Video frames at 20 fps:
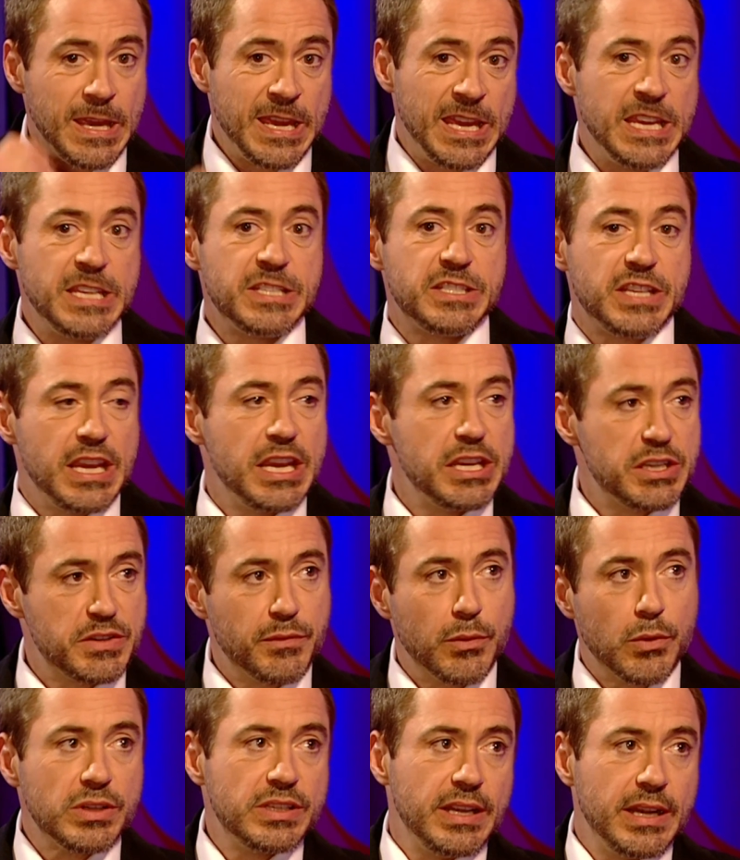He's
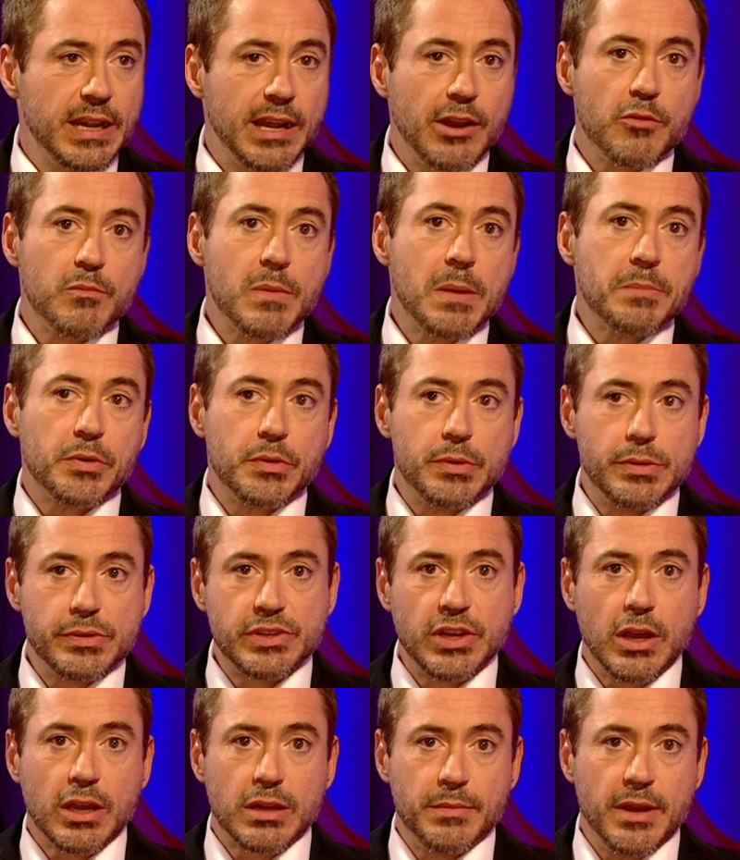14, and I remember we were
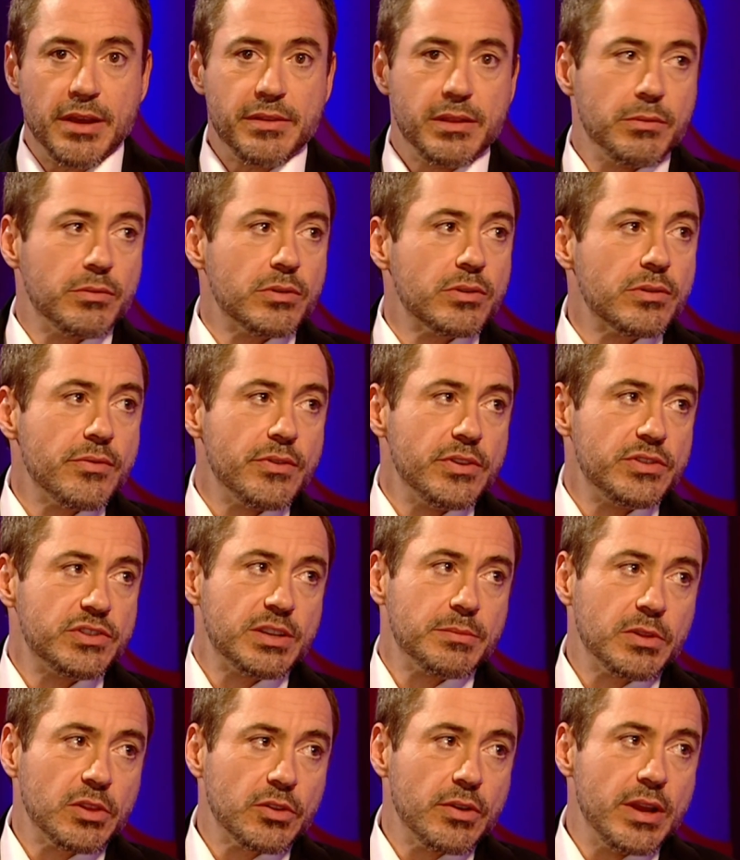talking about they were the
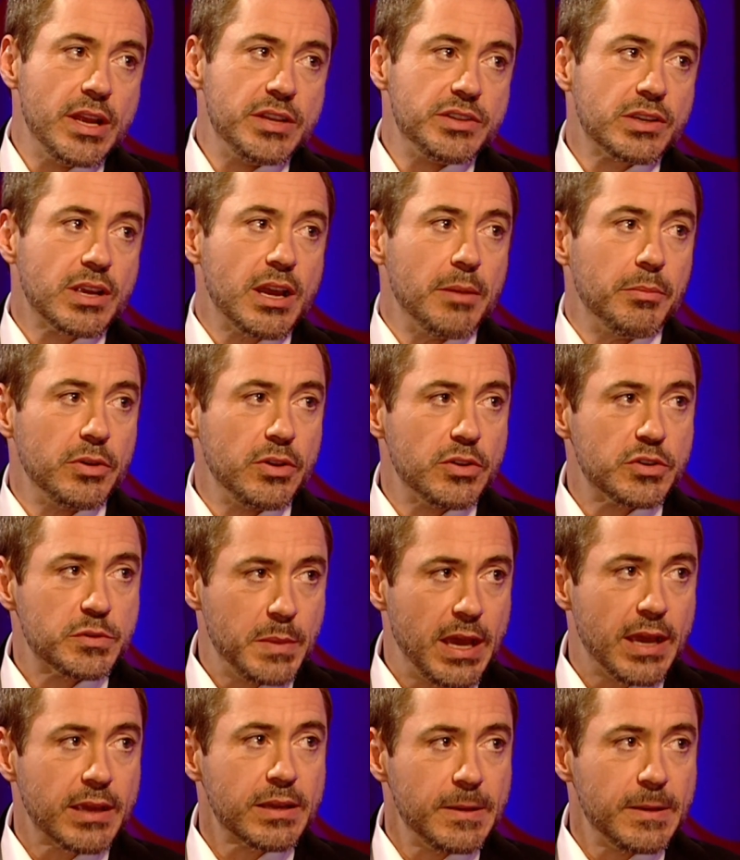similar age a couple years back.